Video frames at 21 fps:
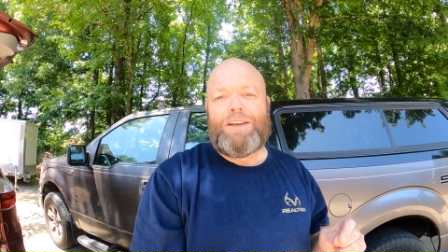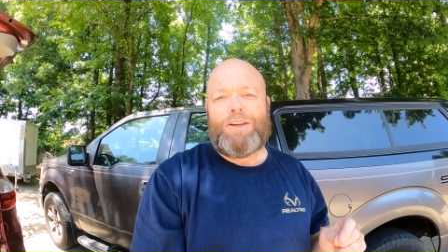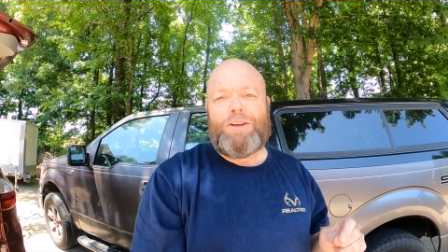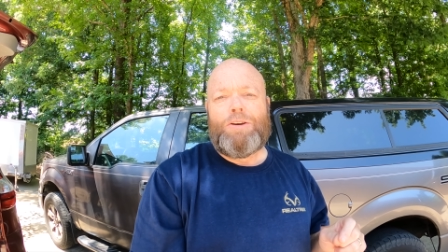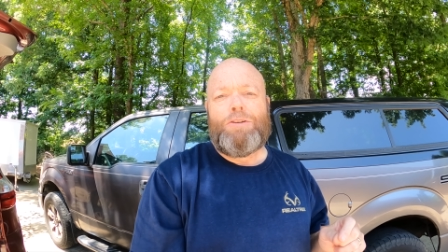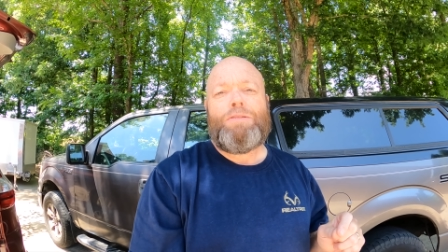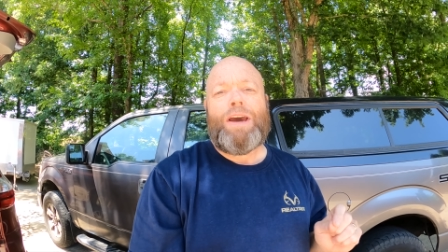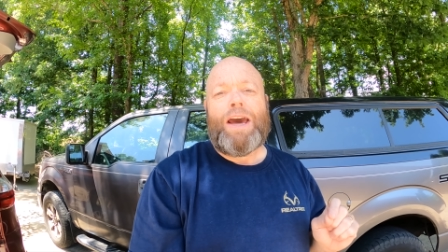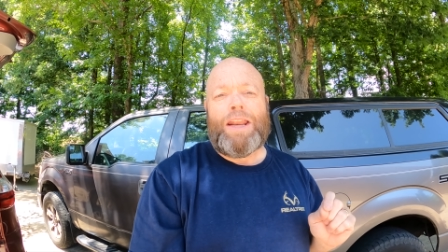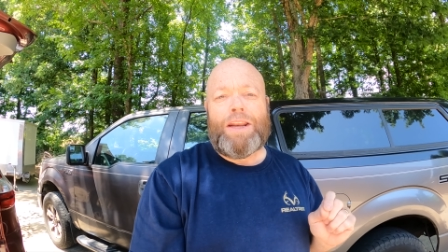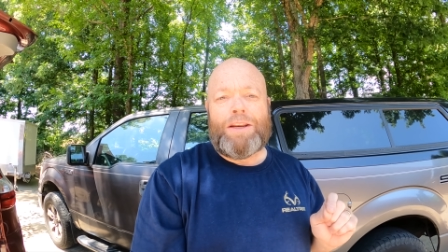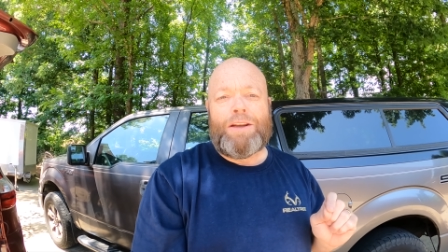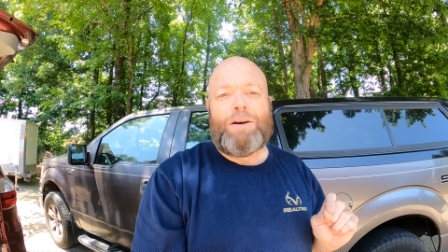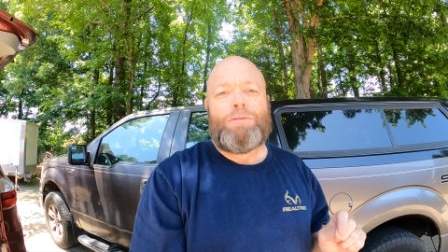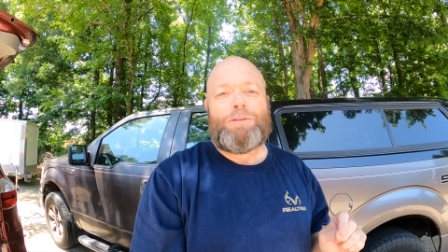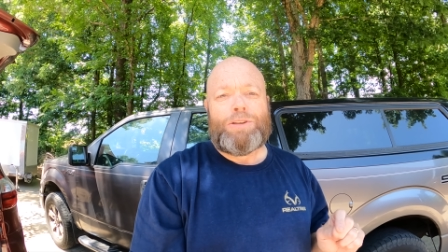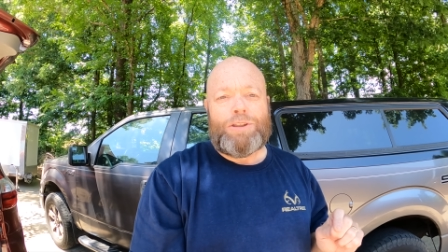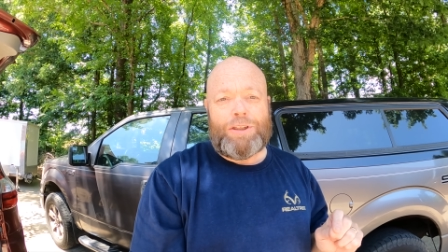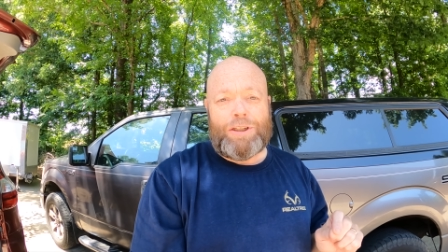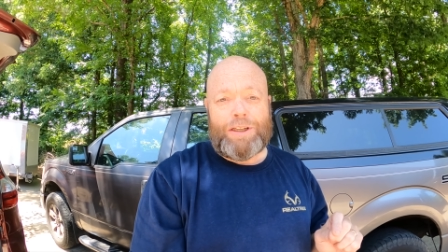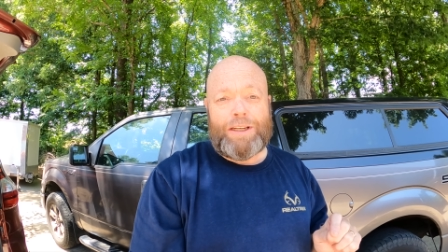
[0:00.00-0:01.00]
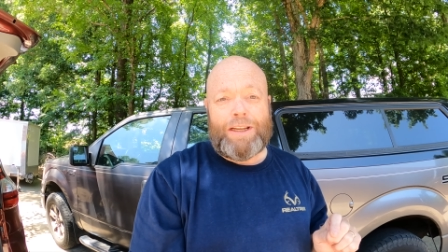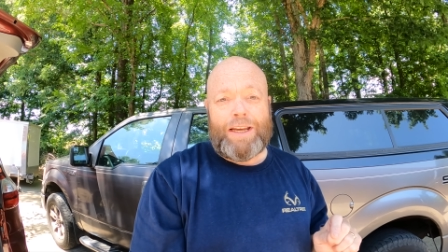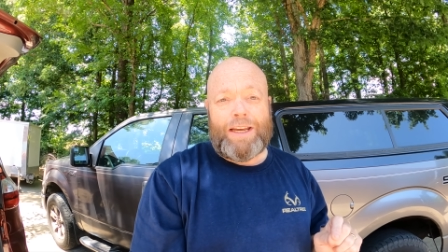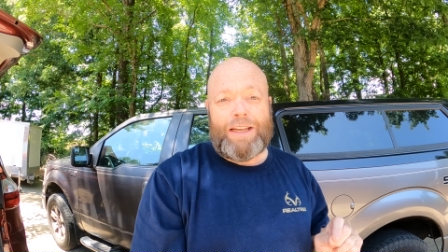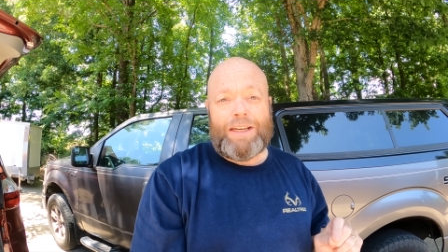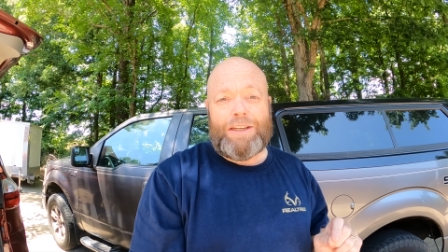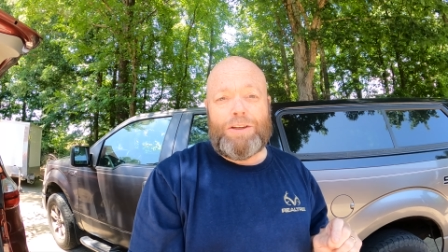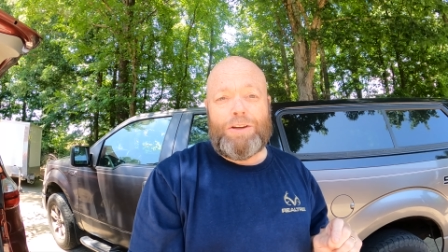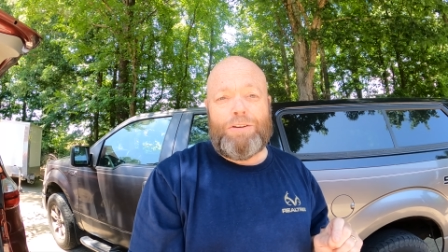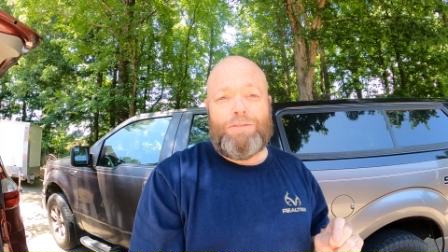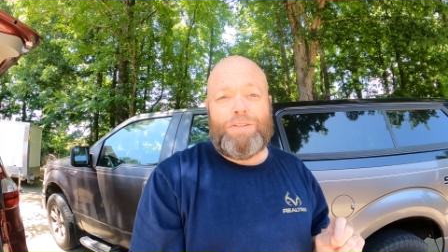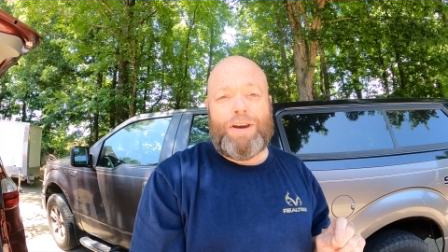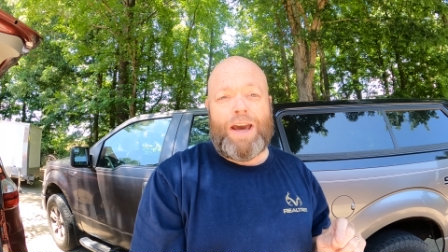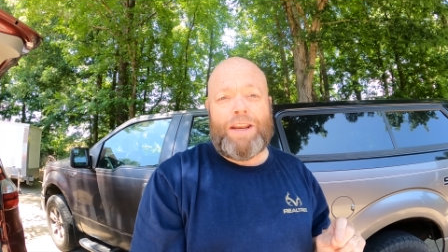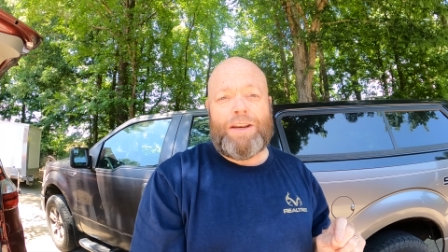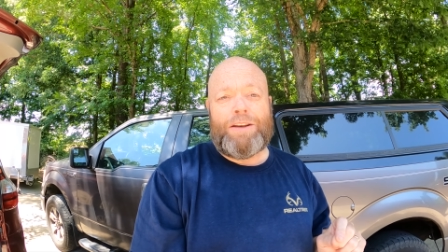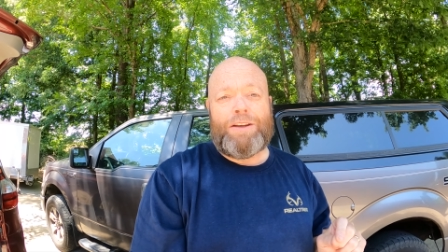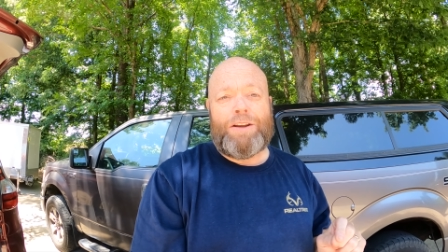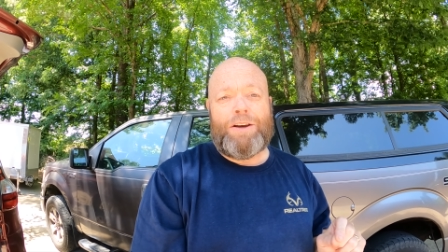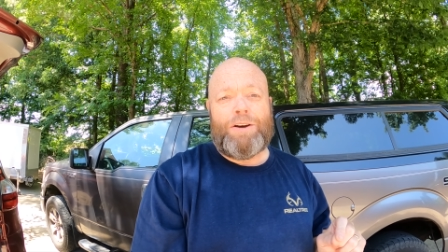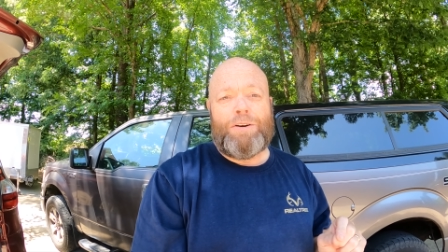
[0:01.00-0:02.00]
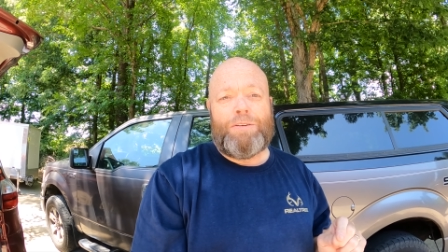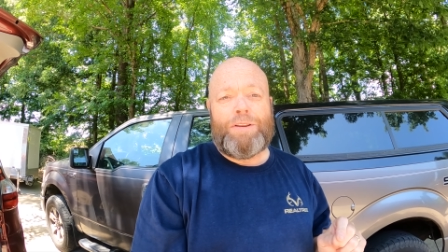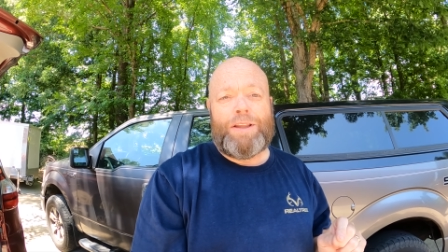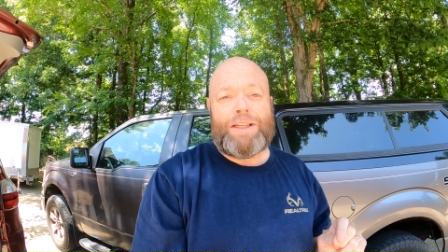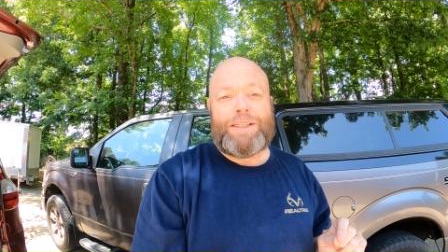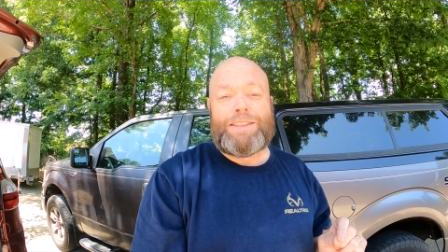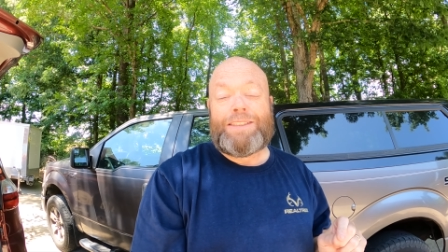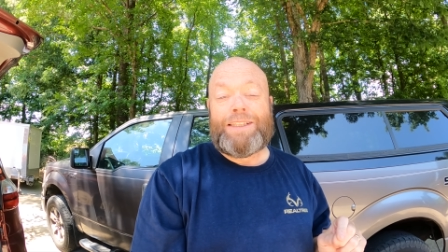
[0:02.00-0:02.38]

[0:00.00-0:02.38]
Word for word: you've got to know what you're looking at. You've got to know that